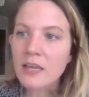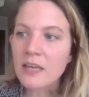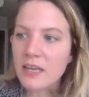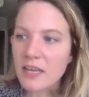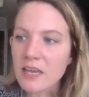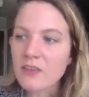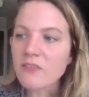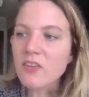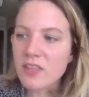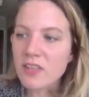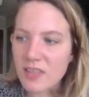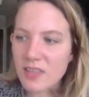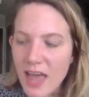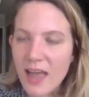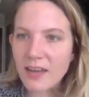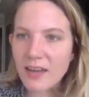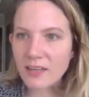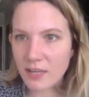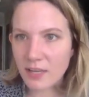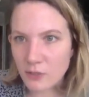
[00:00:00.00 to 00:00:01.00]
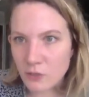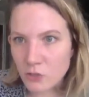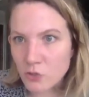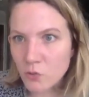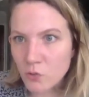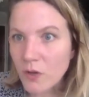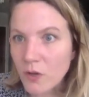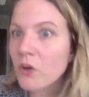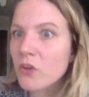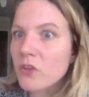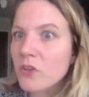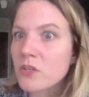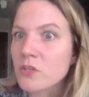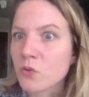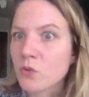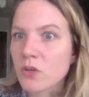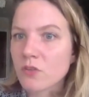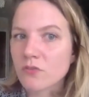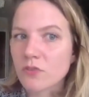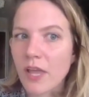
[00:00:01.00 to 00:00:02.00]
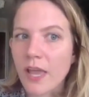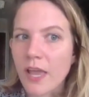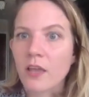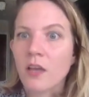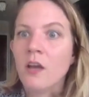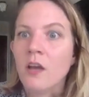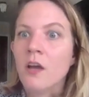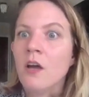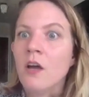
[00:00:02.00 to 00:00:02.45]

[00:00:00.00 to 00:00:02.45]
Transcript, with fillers: even that can trigger this sort of like,